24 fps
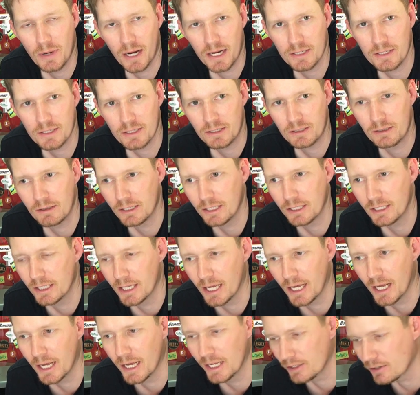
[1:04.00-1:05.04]
you
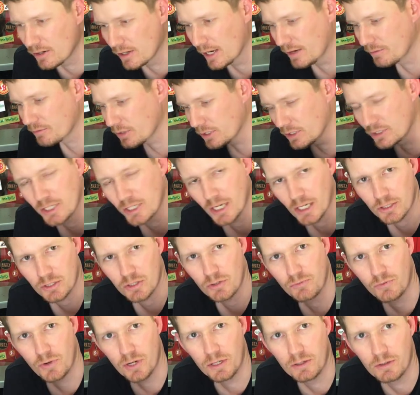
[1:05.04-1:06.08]
basically you're gonna have to adjust
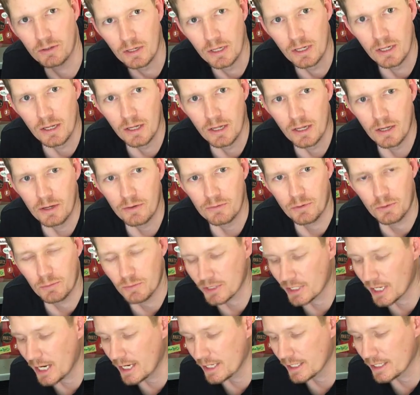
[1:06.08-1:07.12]
your reel from
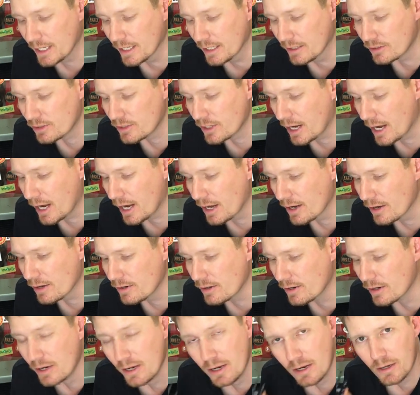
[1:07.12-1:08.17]
start again.
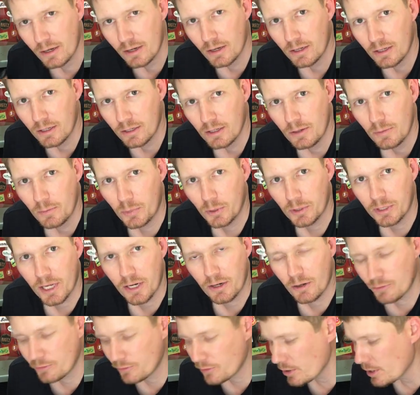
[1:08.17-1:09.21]
So put
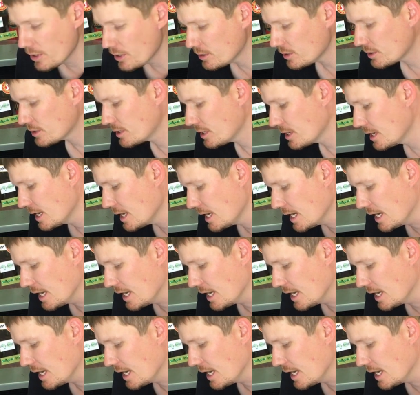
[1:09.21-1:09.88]
that on first.